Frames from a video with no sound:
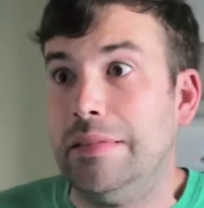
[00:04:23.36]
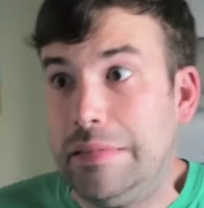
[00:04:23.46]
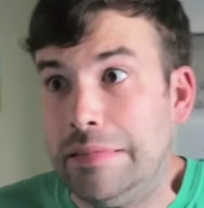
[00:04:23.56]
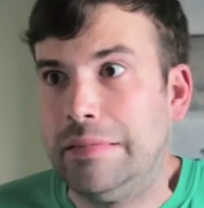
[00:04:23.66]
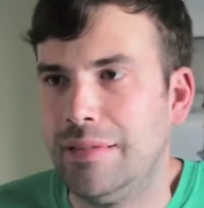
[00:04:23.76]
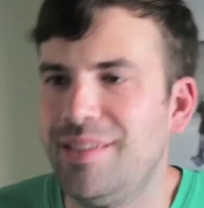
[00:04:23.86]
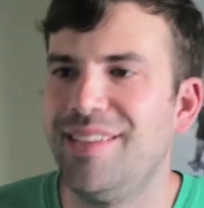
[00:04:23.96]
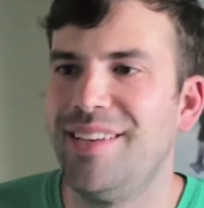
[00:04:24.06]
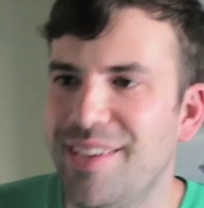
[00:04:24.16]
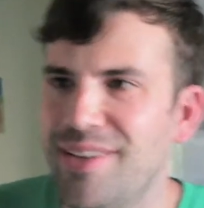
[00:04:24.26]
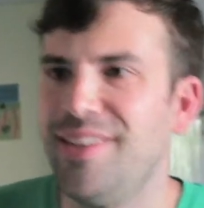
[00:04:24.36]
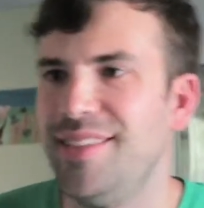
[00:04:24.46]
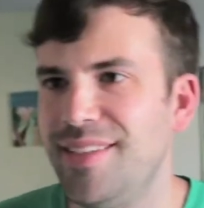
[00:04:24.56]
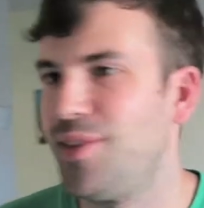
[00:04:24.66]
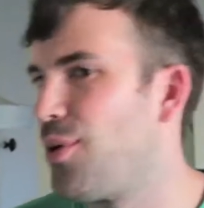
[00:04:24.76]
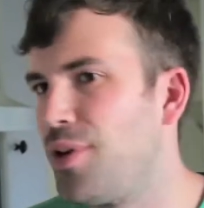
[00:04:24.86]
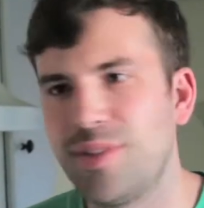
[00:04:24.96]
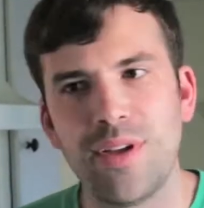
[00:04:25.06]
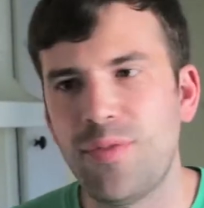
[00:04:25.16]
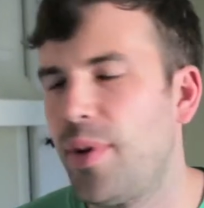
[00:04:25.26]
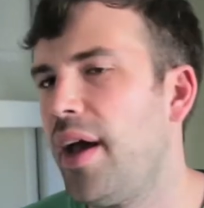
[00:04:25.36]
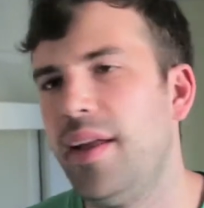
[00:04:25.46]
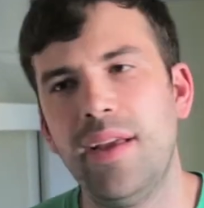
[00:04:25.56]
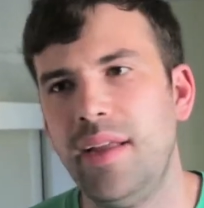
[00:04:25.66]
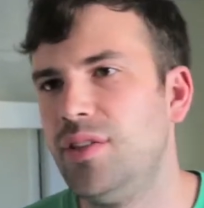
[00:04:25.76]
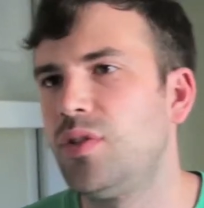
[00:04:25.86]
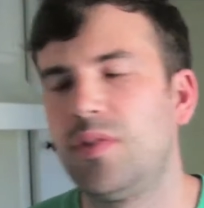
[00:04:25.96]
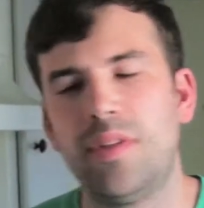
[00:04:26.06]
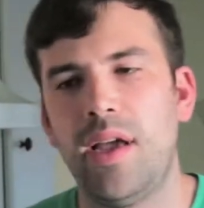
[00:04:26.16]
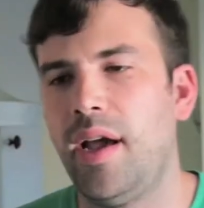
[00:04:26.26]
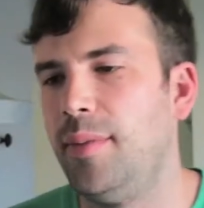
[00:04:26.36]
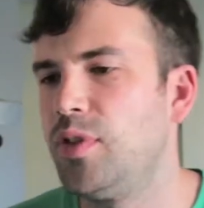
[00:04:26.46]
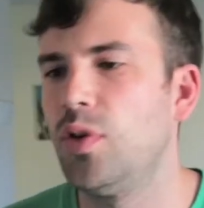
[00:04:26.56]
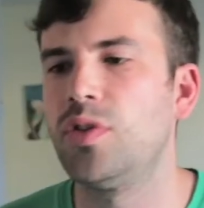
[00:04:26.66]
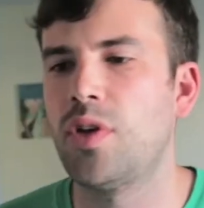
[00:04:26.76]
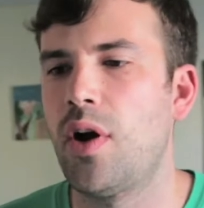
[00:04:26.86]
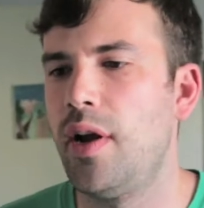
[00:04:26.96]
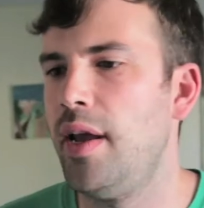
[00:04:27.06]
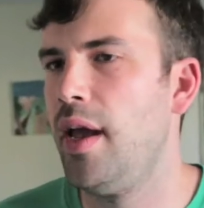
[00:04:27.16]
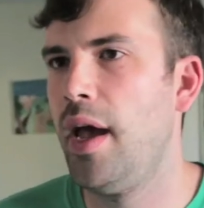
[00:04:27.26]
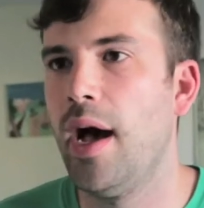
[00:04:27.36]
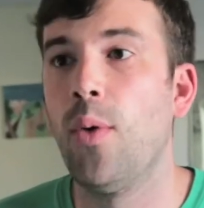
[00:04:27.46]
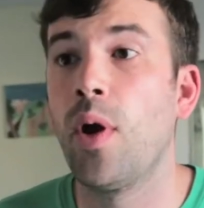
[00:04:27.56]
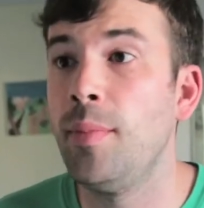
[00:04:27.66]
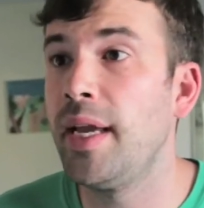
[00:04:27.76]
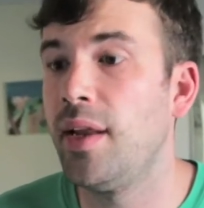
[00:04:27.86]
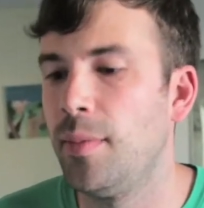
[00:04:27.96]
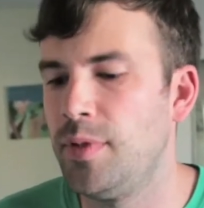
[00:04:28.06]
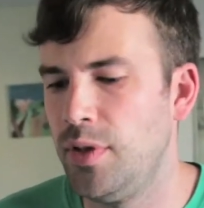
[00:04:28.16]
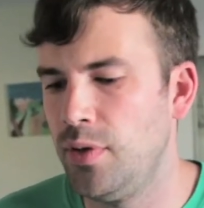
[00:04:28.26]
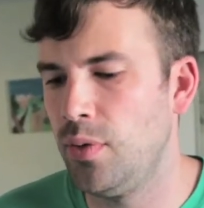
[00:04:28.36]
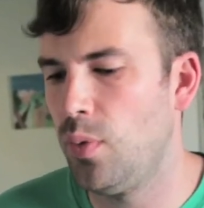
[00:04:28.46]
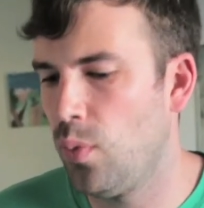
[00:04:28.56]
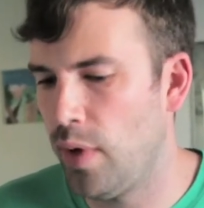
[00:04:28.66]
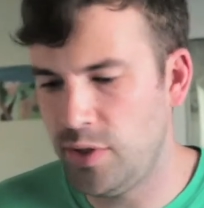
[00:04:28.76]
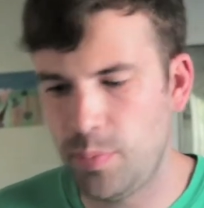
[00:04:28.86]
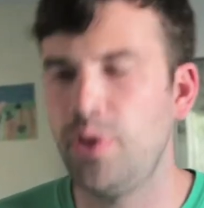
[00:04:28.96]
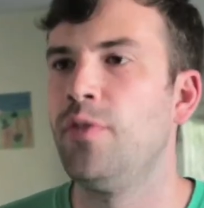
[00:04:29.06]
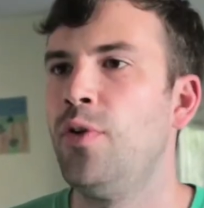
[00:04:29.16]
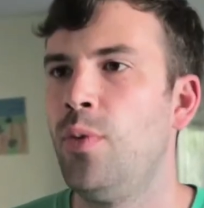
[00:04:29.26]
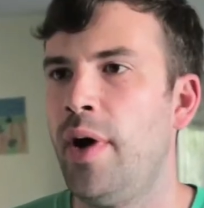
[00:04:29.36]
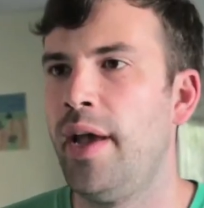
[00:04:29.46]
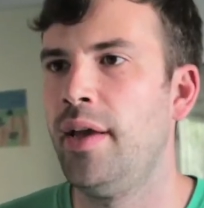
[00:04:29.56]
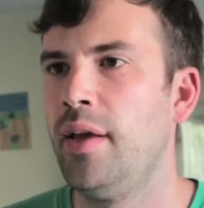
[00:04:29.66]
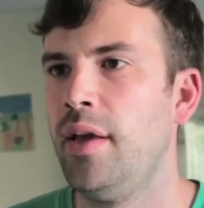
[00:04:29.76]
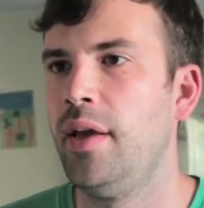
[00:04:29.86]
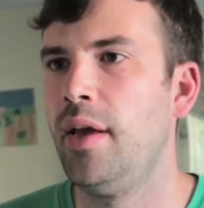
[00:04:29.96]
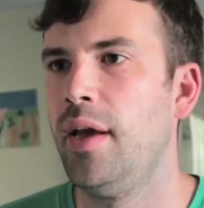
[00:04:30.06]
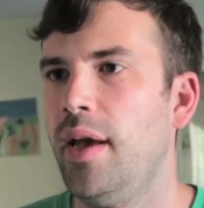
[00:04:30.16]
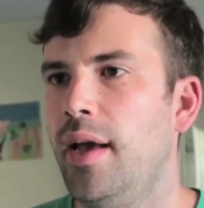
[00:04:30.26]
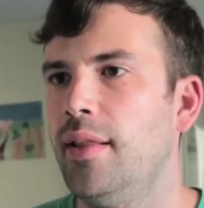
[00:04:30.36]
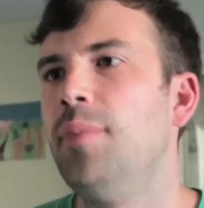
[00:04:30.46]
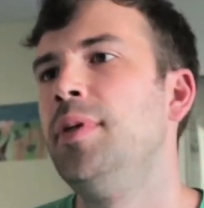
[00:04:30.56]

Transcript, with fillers: uh, you know, and then throwing yourself away. I, I just, I'm so sorry. I want to make it up to you. Why don't you put your food away, and